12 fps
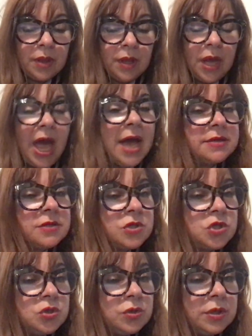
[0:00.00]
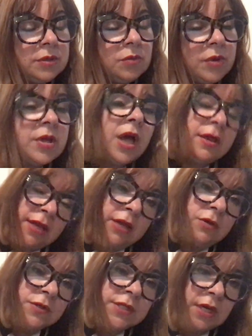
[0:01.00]
as a student uh, uh, now
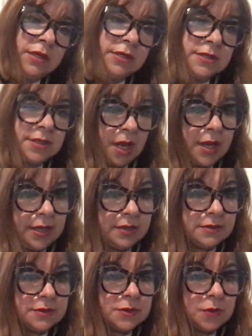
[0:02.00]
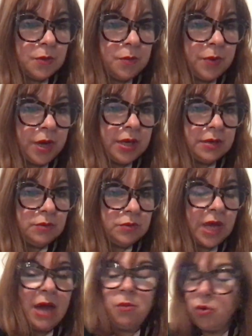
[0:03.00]
you studied science but
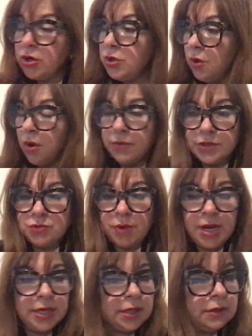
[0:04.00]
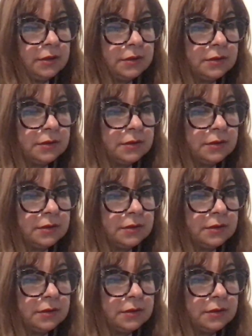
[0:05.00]
were you always writing